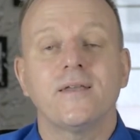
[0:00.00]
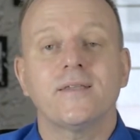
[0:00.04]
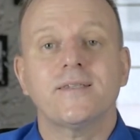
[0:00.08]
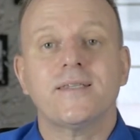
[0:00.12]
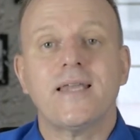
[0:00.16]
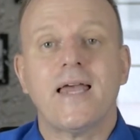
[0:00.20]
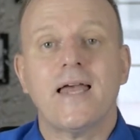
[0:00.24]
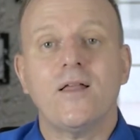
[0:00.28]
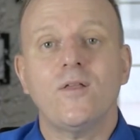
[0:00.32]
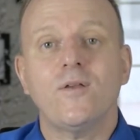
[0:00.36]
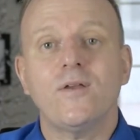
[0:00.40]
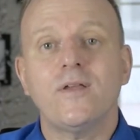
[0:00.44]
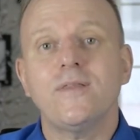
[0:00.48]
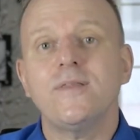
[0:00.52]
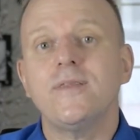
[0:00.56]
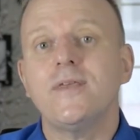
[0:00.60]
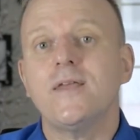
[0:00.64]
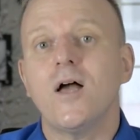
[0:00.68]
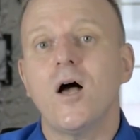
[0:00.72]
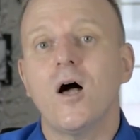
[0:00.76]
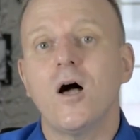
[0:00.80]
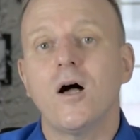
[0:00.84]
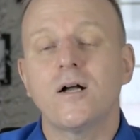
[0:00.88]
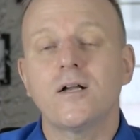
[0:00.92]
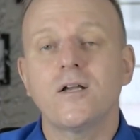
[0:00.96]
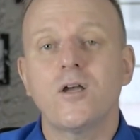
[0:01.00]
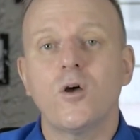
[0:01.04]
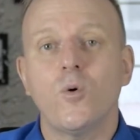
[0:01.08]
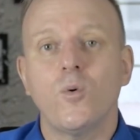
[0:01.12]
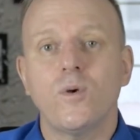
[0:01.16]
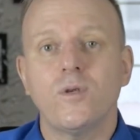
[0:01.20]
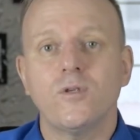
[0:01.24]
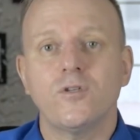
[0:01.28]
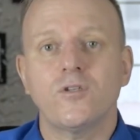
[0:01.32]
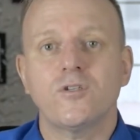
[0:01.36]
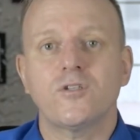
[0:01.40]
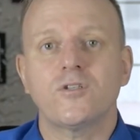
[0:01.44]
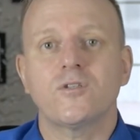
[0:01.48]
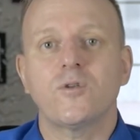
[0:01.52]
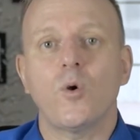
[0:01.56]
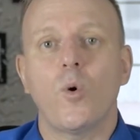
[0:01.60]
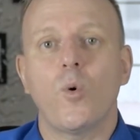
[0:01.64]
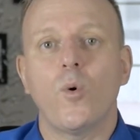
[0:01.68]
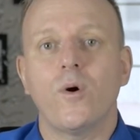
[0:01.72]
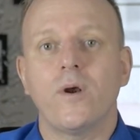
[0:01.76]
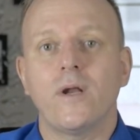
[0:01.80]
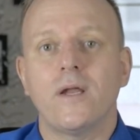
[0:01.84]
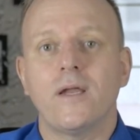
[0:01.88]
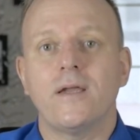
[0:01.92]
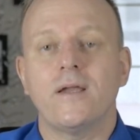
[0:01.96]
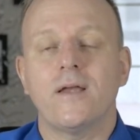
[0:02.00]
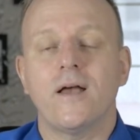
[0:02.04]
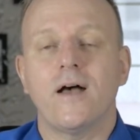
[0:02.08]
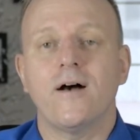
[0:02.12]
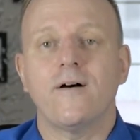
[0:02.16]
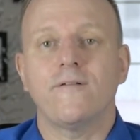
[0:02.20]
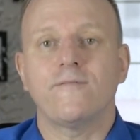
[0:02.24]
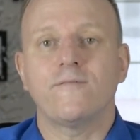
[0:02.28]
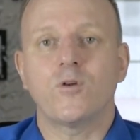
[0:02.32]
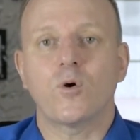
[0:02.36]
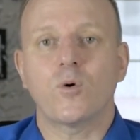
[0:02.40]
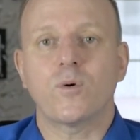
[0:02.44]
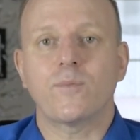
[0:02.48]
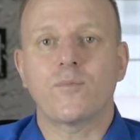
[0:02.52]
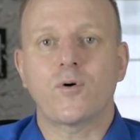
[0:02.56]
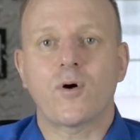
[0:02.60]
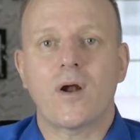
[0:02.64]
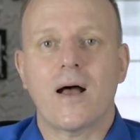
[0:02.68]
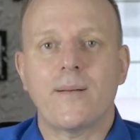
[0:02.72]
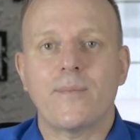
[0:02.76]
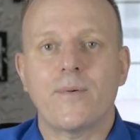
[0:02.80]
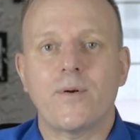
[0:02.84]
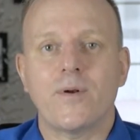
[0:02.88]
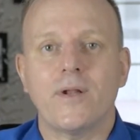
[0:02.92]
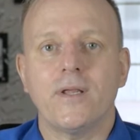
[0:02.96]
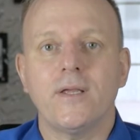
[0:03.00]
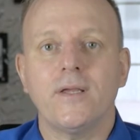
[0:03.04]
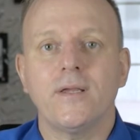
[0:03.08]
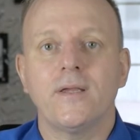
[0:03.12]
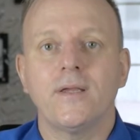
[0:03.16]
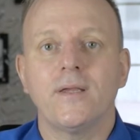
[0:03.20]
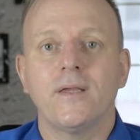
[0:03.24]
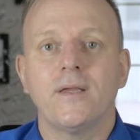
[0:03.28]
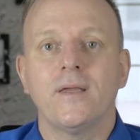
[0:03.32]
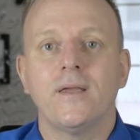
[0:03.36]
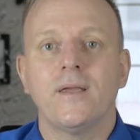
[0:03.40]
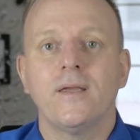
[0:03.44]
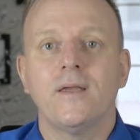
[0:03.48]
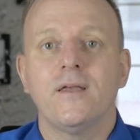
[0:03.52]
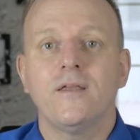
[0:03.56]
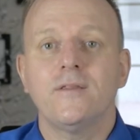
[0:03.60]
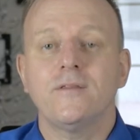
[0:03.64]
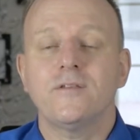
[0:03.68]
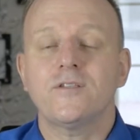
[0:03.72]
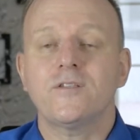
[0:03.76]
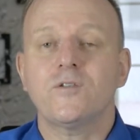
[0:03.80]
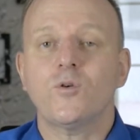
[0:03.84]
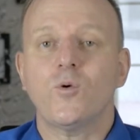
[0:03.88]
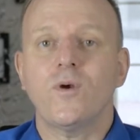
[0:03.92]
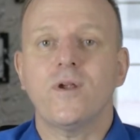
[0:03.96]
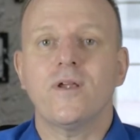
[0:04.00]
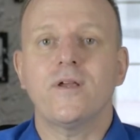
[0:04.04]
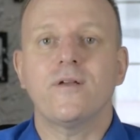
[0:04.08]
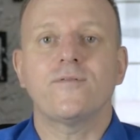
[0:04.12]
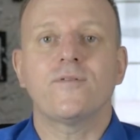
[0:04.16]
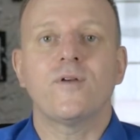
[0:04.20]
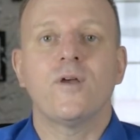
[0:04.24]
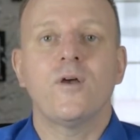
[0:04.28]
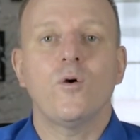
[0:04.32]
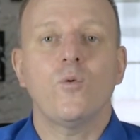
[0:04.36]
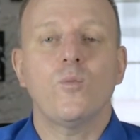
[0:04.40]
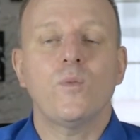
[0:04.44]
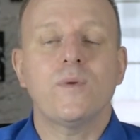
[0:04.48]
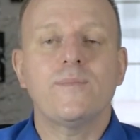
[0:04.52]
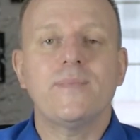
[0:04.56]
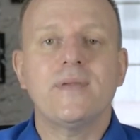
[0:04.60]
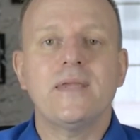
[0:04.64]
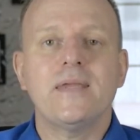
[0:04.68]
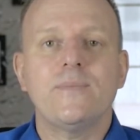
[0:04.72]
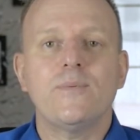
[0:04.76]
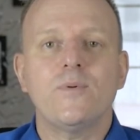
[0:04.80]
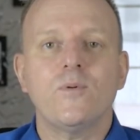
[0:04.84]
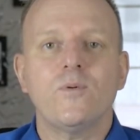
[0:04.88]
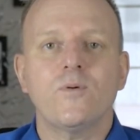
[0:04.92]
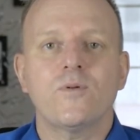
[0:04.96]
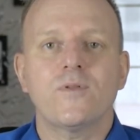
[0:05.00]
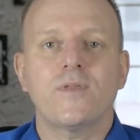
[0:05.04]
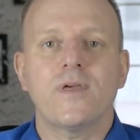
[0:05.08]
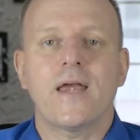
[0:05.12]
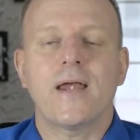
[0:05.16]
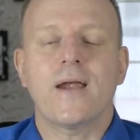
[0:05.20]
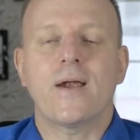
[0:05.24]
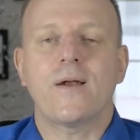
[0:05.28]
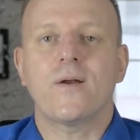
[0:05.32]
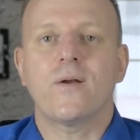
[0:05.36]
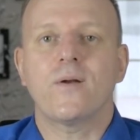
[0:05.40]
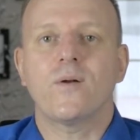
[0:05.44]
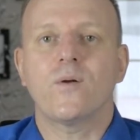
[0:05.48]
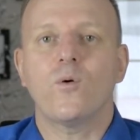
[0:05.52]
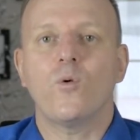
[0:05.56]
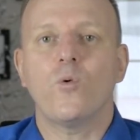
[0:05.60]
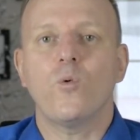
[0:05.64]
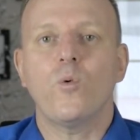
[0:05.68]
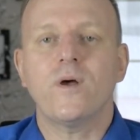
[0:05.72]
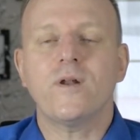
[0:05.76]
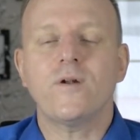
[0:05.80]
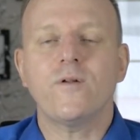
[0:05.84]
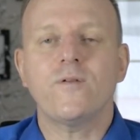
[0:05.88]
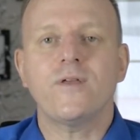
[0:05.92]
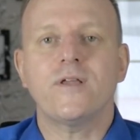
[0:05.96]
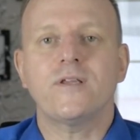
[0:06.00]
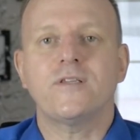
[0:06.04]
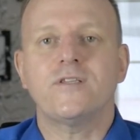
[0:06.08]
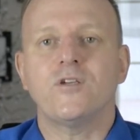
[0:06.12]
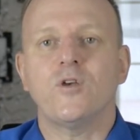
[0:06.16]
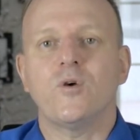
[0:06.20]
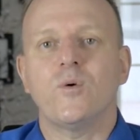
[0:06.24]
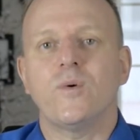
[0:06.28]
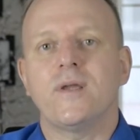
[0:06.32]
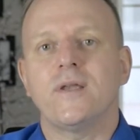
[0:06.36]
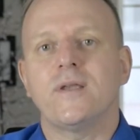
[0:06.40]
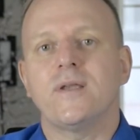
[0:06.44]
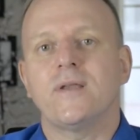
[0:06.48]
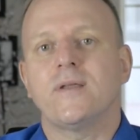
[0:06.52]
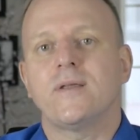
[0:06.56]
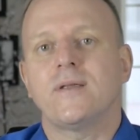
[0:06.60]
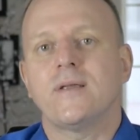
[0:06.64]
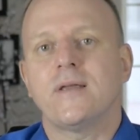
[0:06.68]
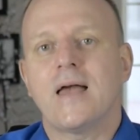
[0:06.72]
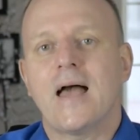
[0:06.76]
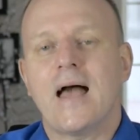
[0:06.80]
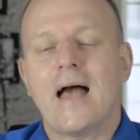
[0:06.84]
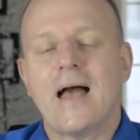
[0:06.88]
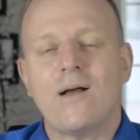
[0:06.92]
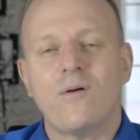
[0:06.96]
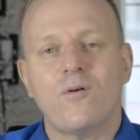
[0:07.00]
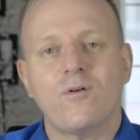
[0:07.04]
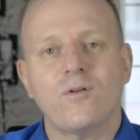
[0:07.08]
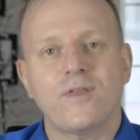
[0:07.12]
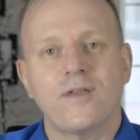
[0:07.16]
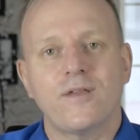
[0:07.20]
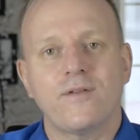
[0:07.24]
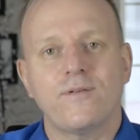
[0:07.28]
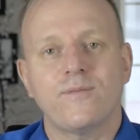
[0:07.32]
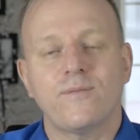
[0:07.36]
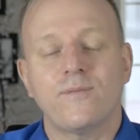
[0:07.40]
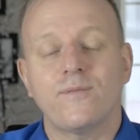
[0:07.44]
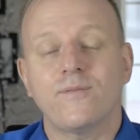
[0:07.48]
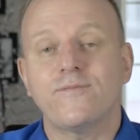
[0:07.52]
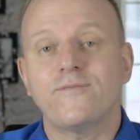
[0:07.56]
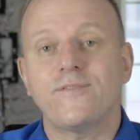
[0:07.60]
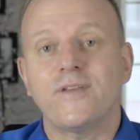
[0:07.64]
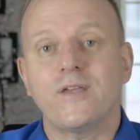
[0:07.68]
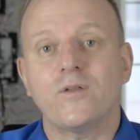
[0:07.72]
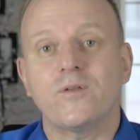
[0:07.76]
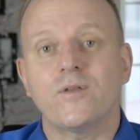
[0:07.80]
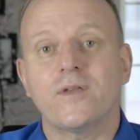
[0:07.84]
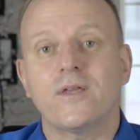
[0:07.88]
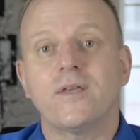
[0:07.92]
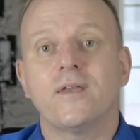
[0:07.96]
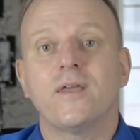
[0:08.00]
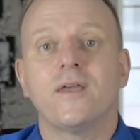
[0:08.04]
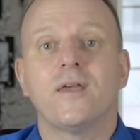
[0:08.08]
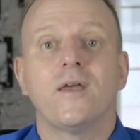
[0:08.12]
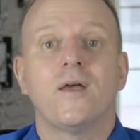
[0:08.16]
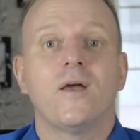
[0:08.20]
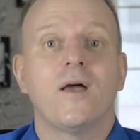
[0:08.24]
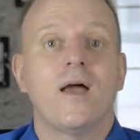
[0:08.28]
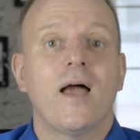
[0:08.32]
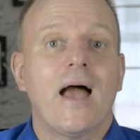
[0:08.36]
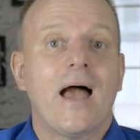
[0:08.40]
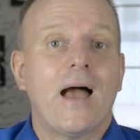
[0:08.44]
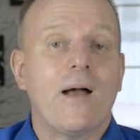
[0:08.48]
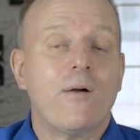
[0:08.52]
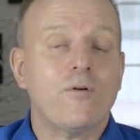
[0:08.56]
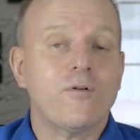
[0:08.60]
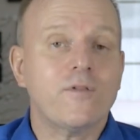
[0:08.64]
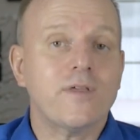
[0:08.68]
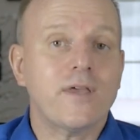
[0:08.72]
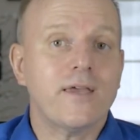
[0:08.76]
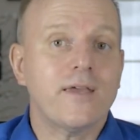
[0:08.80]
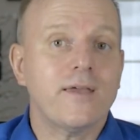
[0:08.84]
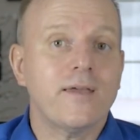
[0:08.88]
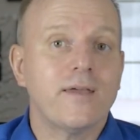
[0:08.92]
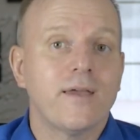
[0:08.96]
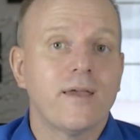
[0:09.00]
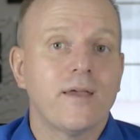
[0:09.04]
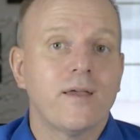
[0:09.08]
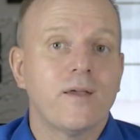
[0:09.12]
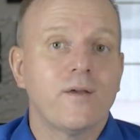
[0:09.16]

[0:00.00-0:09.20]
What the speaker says: telling the ongoing story of your property. The story of when people are there, what are they doing? How are they feeling? How are they